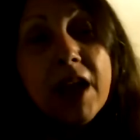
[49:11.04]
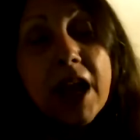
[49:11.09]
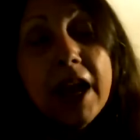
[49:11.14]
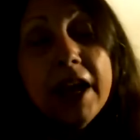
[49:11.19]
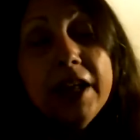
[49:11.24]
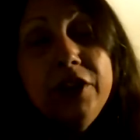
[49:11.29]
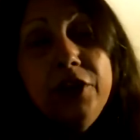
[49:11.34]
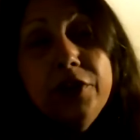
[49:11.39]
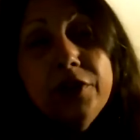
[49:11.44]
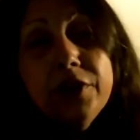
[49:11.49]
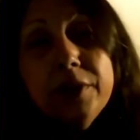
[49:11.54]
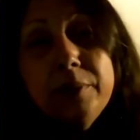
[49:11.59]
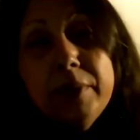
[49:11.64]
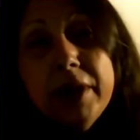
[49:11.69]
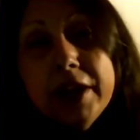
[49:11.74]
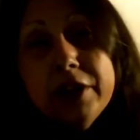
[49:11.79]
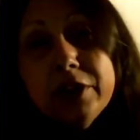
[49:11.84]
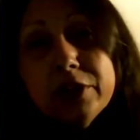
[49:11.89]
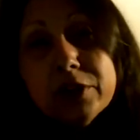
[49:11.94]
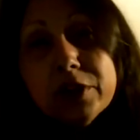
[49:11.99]
And you can
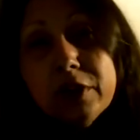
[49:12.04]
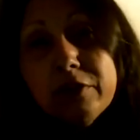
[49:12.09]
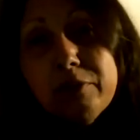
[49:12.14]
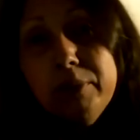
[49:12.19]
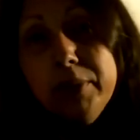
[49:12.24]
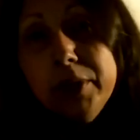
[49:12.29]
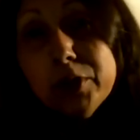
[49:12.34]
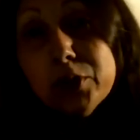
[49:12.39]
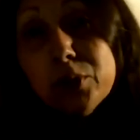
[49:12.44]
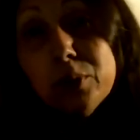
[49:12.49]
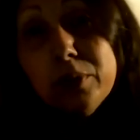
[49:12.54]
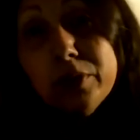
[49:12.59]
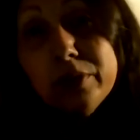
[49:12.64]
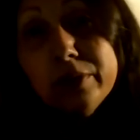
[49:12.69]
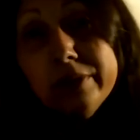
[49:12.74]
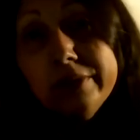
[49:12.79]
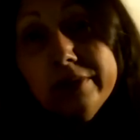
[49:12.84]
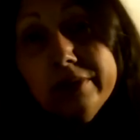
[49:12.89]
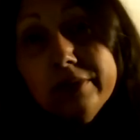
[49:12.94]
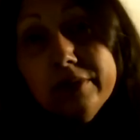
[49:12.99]
make yourself
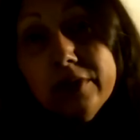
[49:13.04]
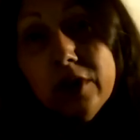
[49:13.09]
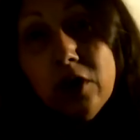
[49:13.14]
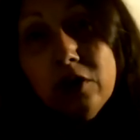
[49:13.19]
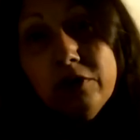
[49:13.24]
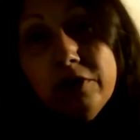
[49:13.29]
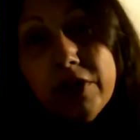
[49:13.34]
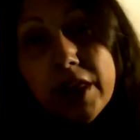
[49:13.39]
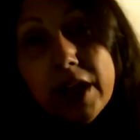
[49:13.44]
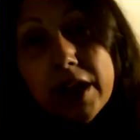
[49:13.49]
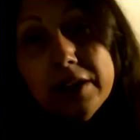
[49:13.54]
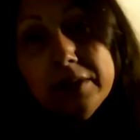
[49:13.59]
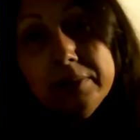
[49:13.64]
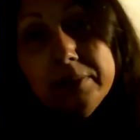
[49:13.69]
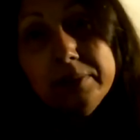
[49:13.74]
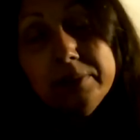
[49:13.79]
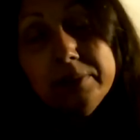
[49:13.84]
miserable over that.